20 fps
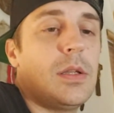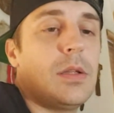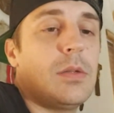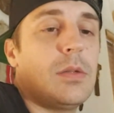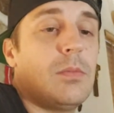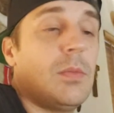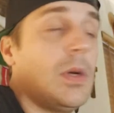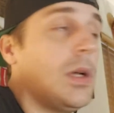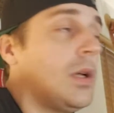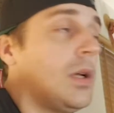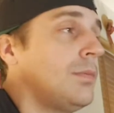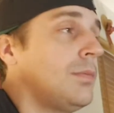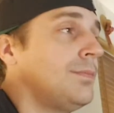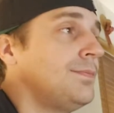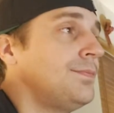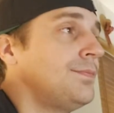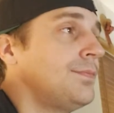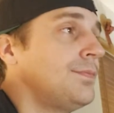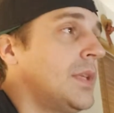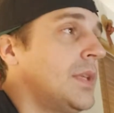Well,
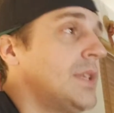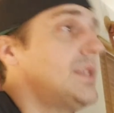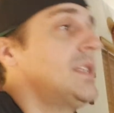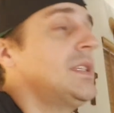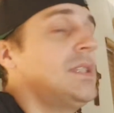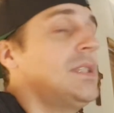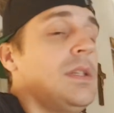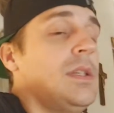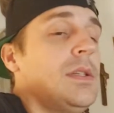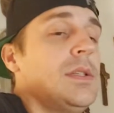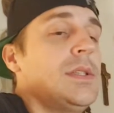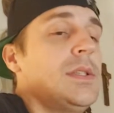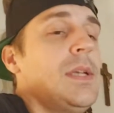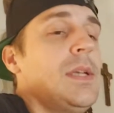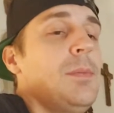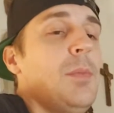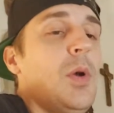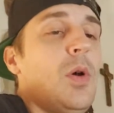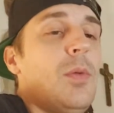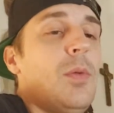this is still the same
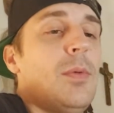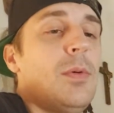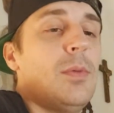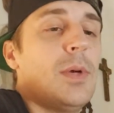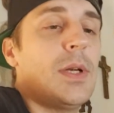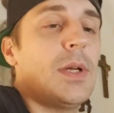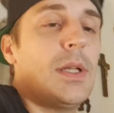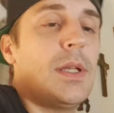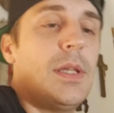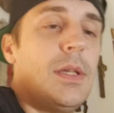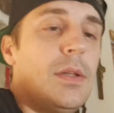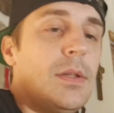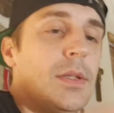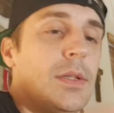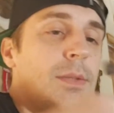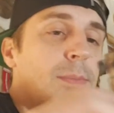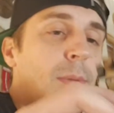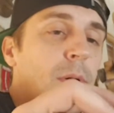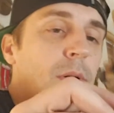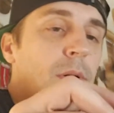bowl, but we're gonna kill this
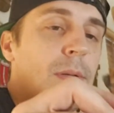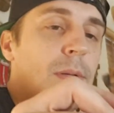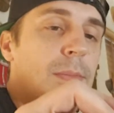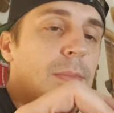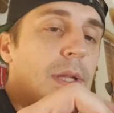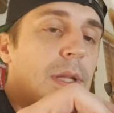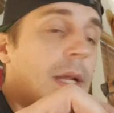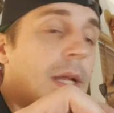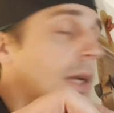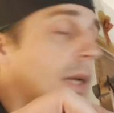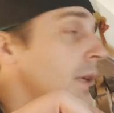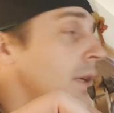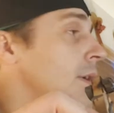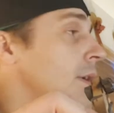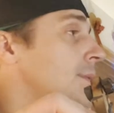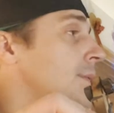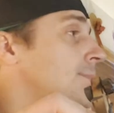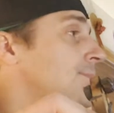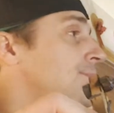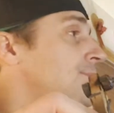bowl and get out of
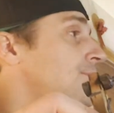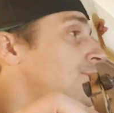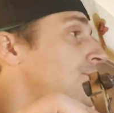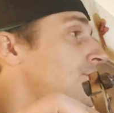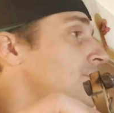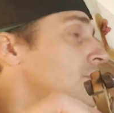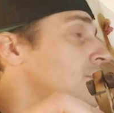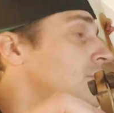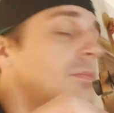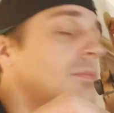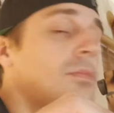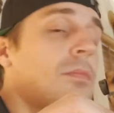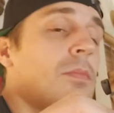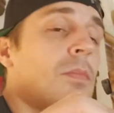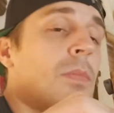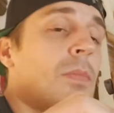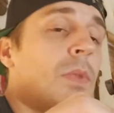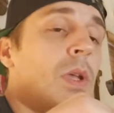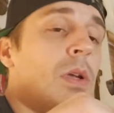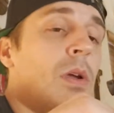here.
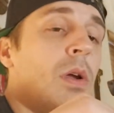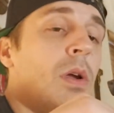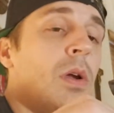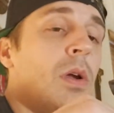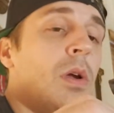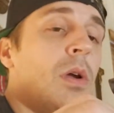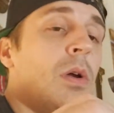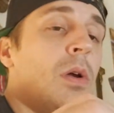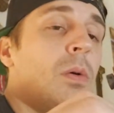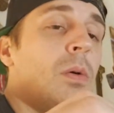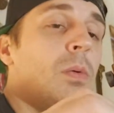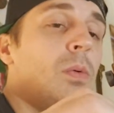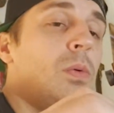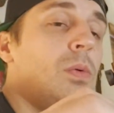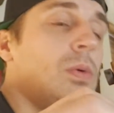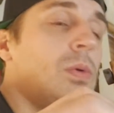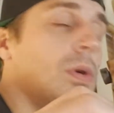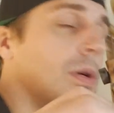Whew.